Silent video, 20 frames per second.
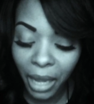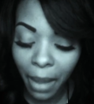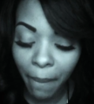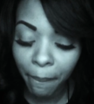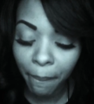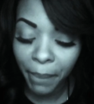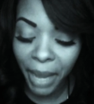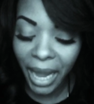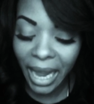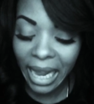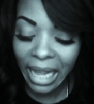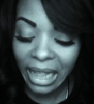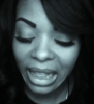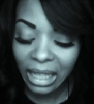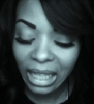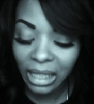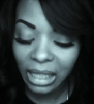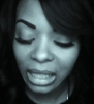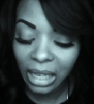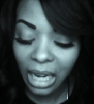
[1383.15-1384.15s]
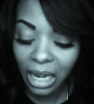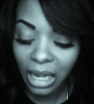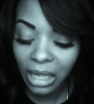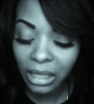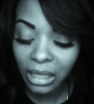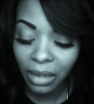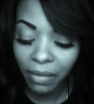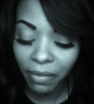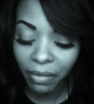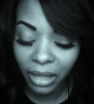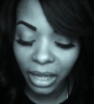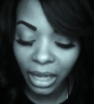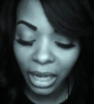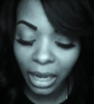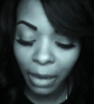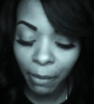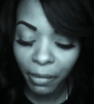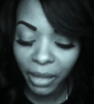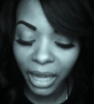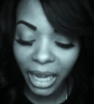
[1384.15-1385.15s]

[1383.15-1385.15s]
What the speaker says: and made the tongues of them